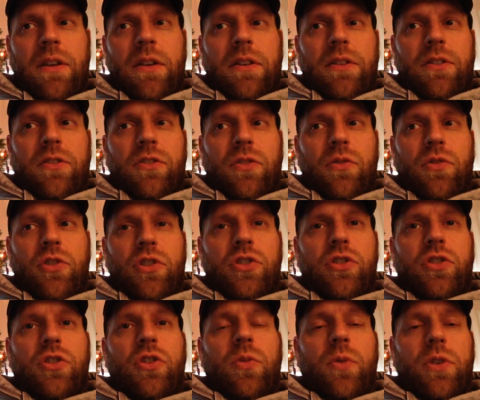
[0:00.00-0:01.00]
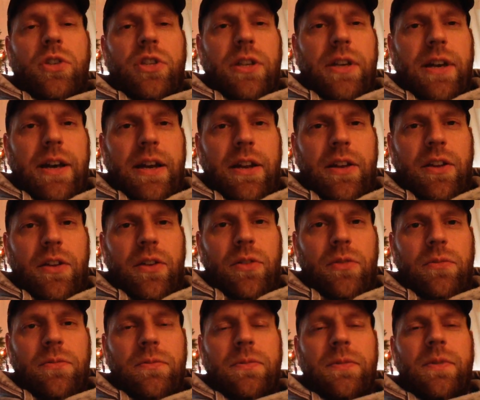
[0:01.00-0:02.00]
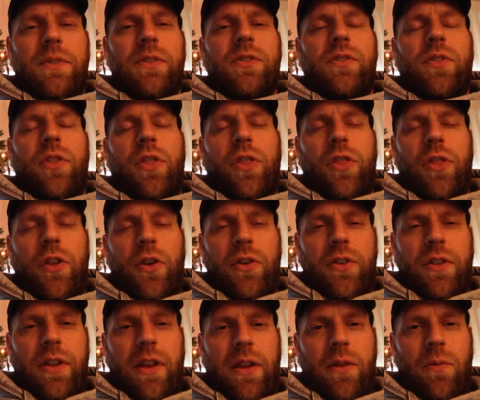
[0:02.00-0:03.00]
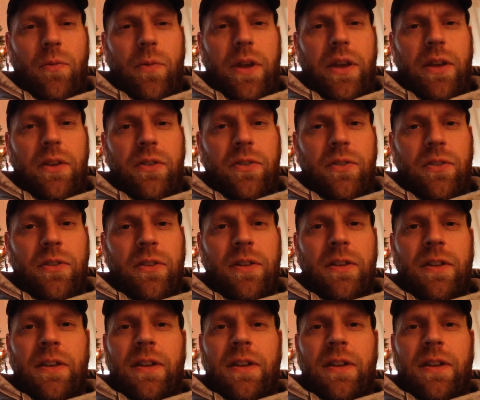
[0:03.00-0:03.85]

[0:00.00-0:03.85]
So just do what you got to do. It's 13 weeks.